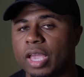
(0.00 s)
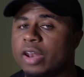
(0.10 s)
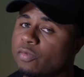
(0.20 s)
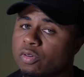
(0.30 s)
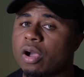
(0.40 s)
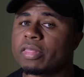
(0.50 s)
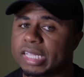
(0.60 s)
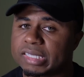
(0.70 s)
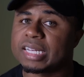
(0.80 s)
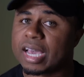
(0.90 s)
And overall,
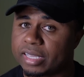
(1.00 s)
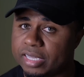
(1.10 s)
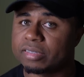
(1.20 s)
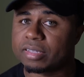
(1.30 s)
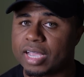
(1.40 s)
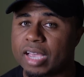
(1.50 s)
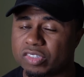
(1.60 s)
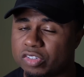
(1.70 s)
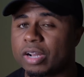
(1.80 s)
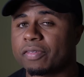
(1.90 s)
that's not an easy
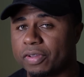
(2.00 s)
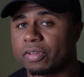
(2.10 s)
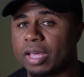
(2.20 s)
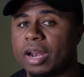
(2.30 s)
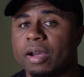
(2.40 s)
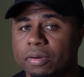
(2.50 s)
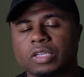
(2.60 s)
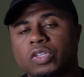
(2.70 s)
task to try to figure that out.